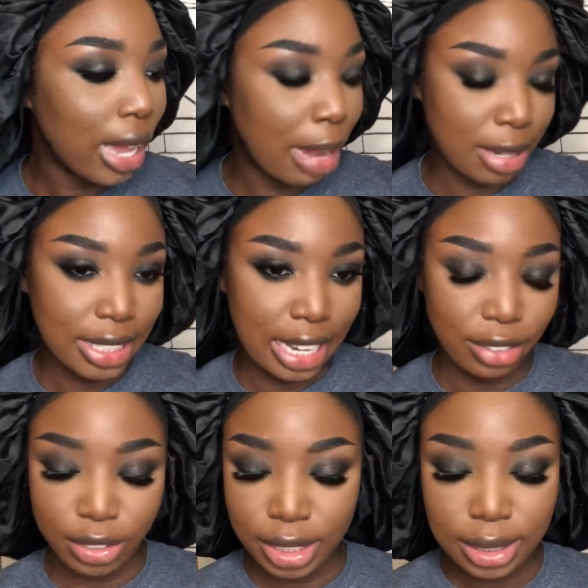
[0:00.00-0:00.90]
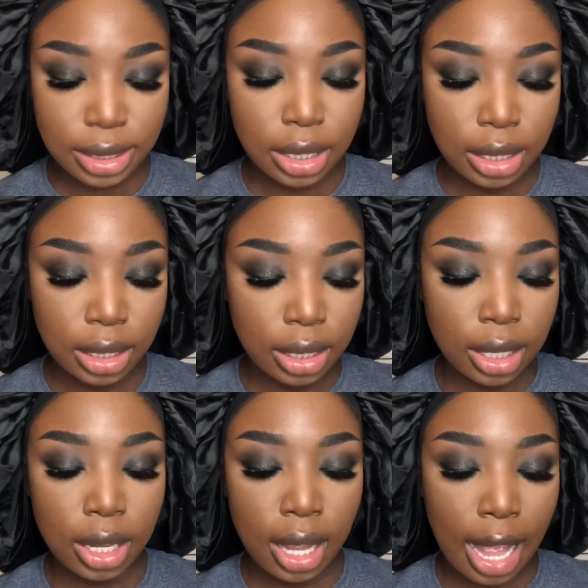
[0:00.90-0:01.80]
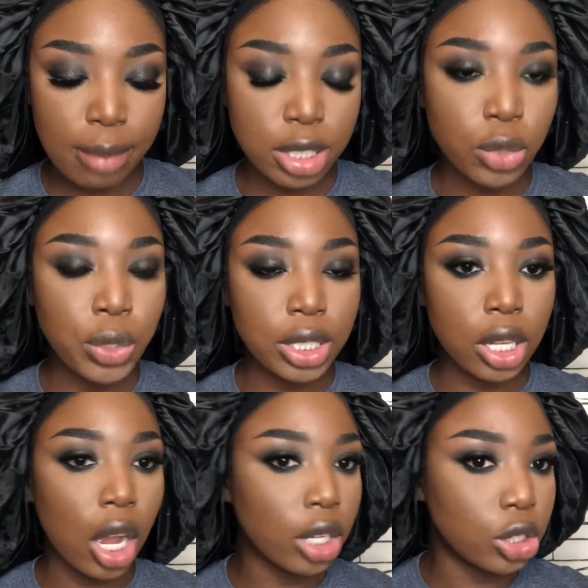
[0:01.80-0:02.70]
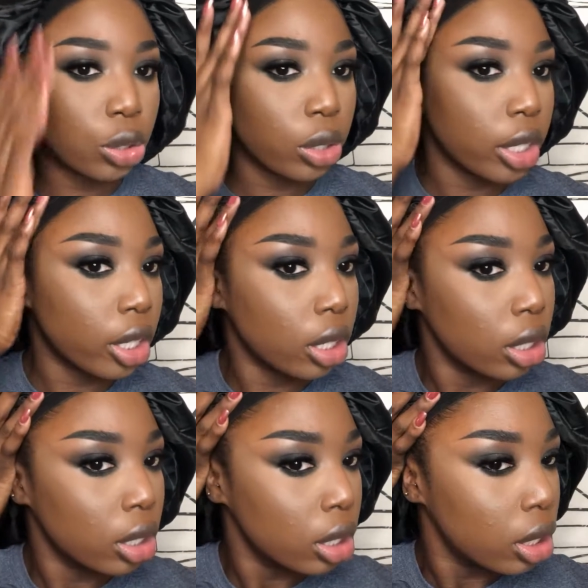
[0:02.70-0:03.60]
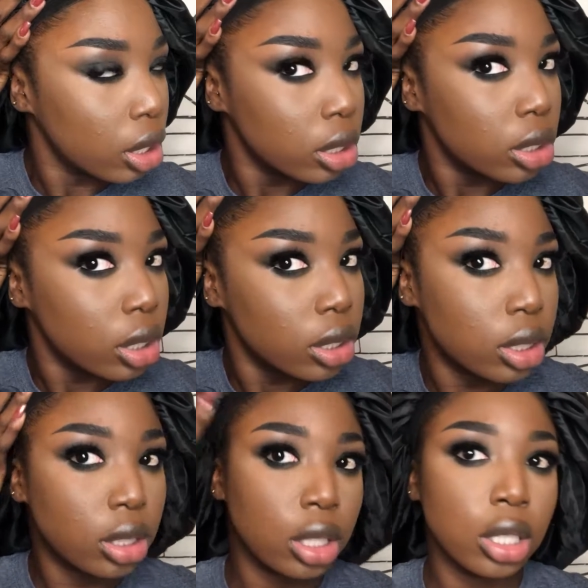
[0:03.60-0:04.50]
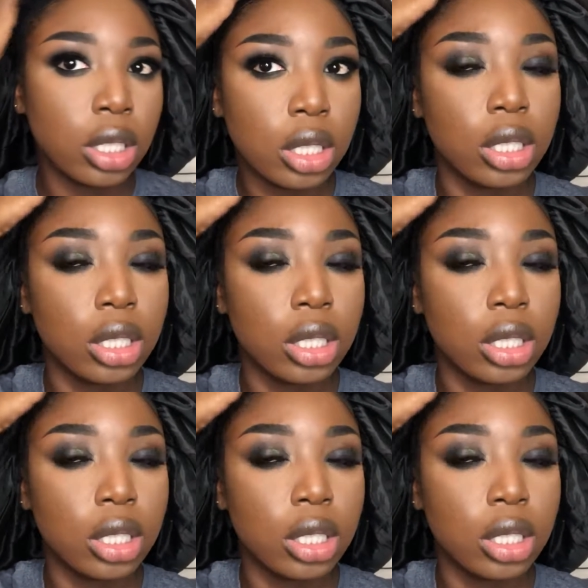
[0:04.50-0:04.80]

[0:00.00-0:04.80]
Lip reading: I'm excited for this. I'm just going to contour, let's see.